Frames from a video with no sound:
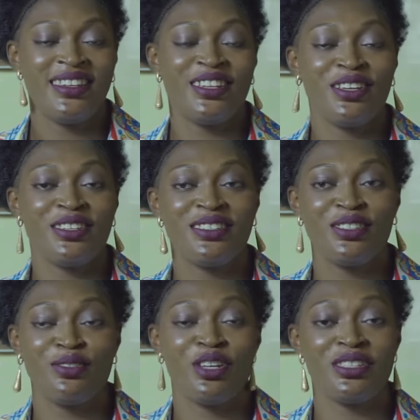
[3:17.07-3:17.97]

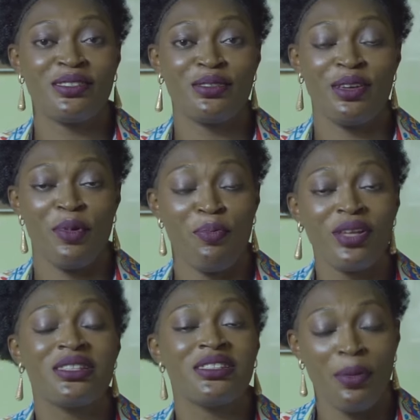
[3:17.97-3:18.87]
You just
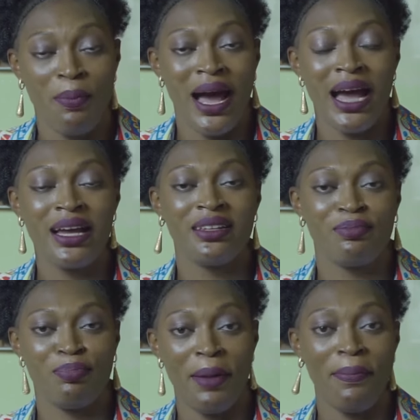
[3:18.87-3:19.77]
bought the bag
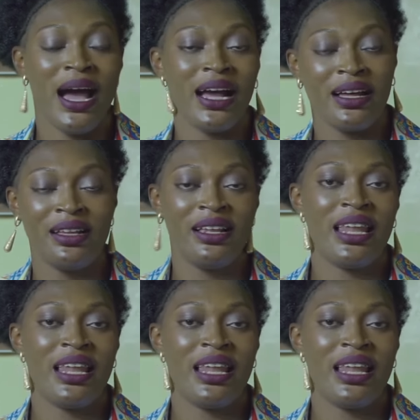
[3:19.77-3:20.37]
per bag.